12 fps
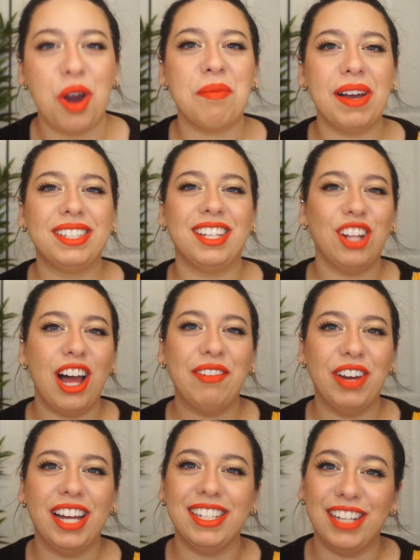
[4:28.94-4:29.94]
my saliva
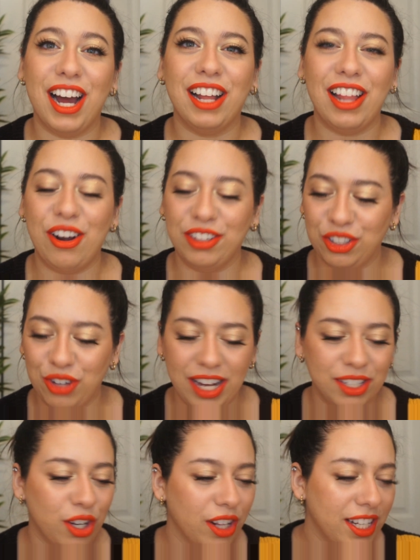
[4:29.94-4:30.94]
has not allowed it to dry.
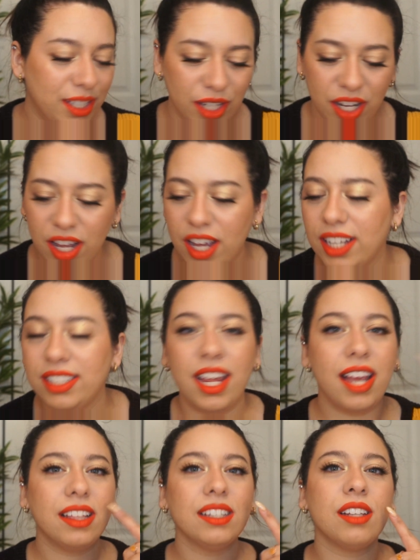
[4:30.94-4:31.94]
So let's
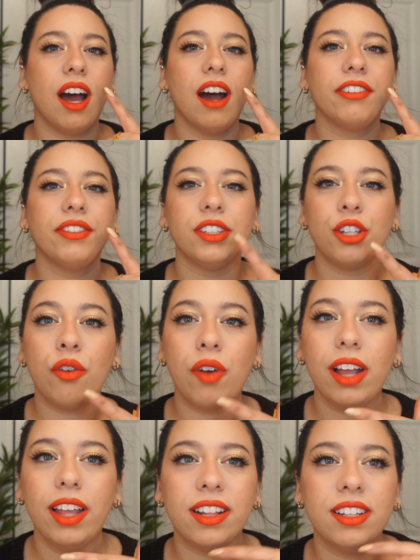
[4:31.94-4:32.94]
take this off. So far I
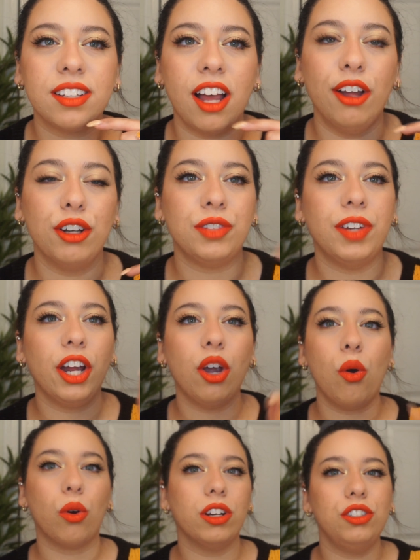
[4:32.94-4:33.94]
like this color. It's very
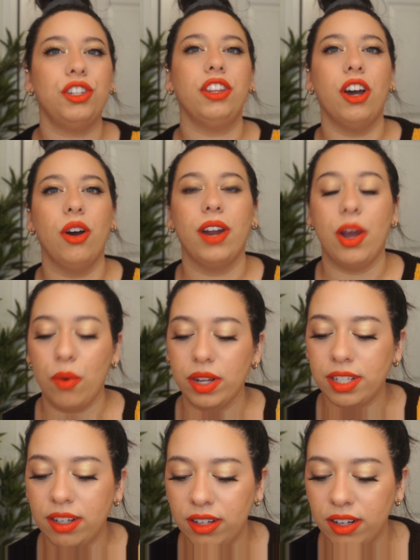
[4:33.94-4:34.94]
orangey though, and I
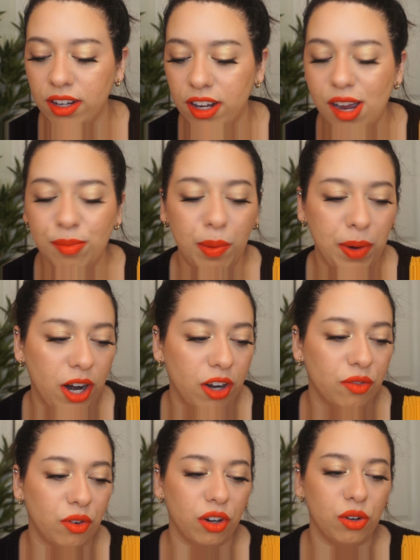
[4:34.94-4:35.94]
wasn't prepared
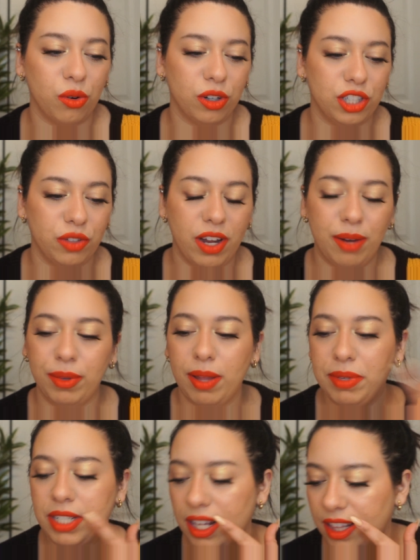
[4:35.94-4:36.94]
for an orangey red. But let me
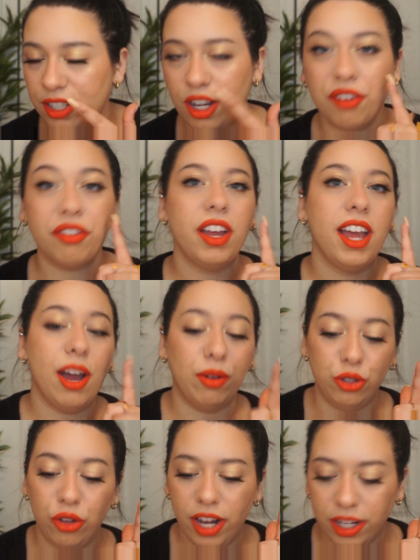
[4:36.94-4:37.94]
take this off and we'll
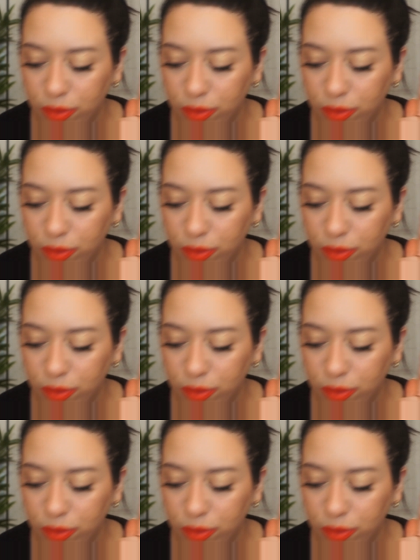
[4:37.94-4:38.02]
do the next